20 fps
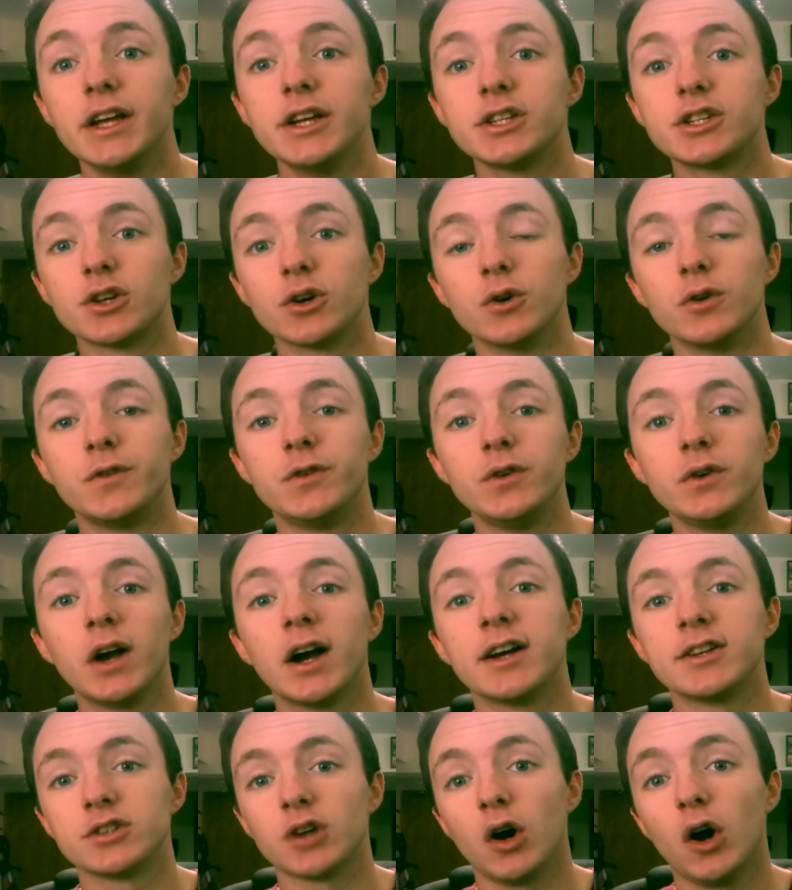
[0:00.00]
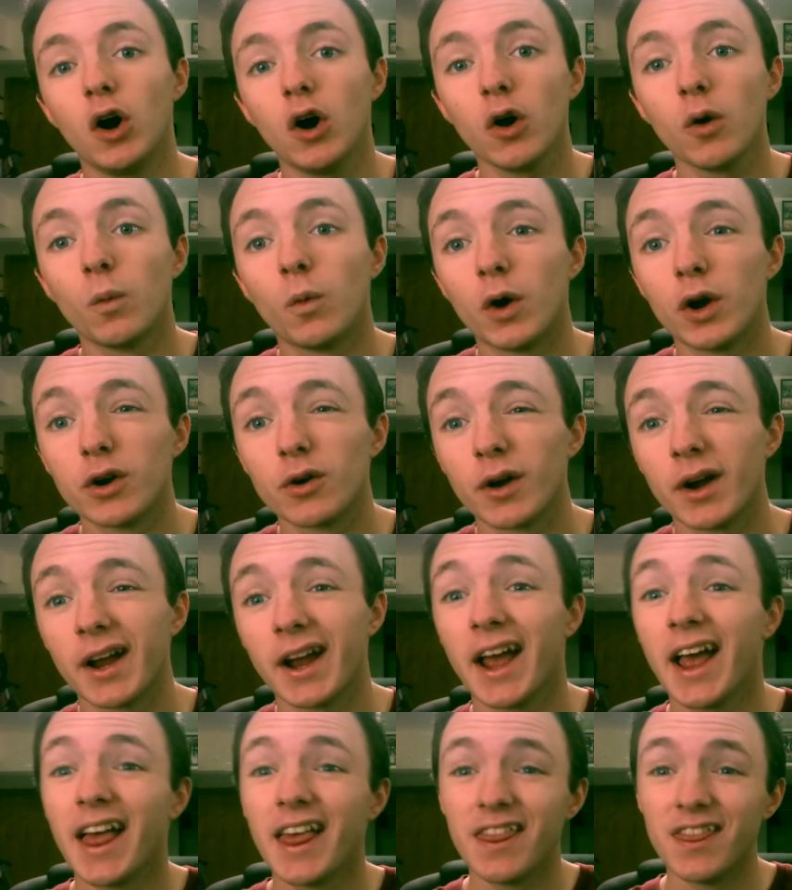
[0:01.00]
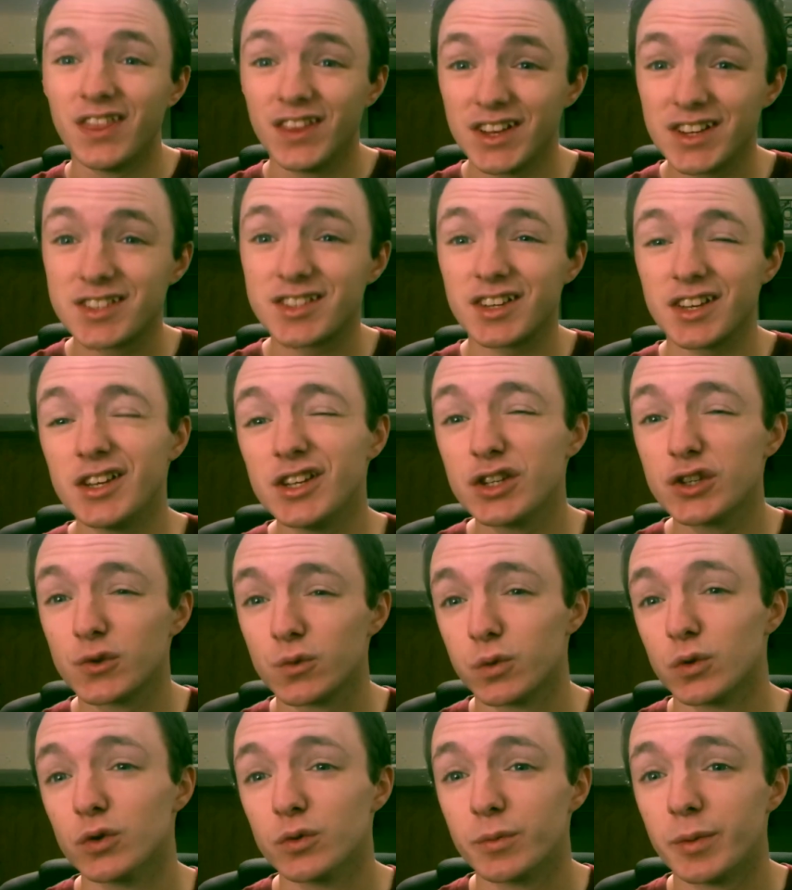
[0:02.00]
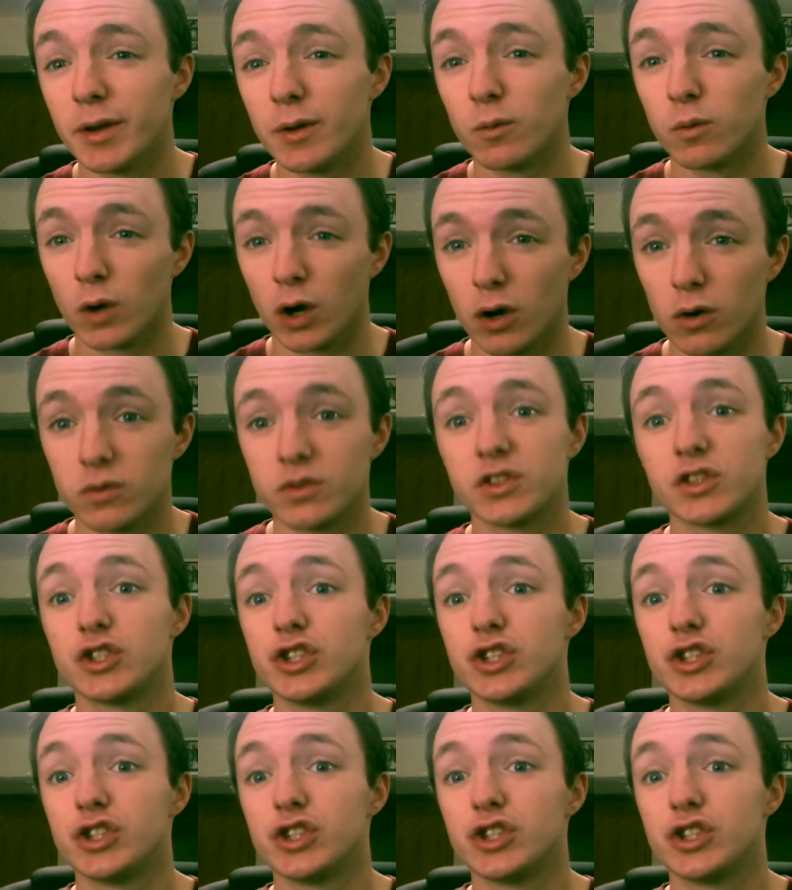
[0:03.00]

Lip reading: So if you guys are wondering, this is Ruby Rose.